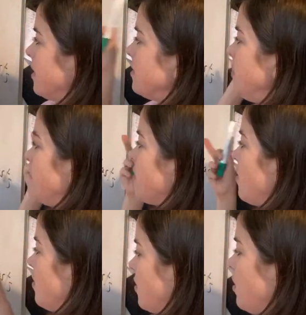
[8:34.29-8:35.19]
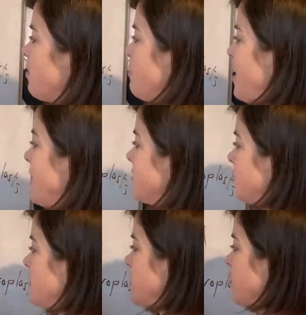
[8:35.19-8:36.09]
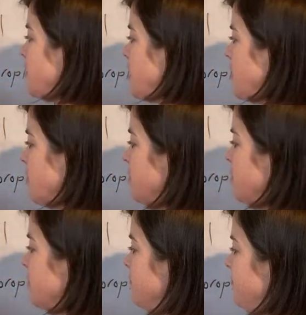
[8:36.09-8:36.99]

you've got chloroplasts, which are green dots.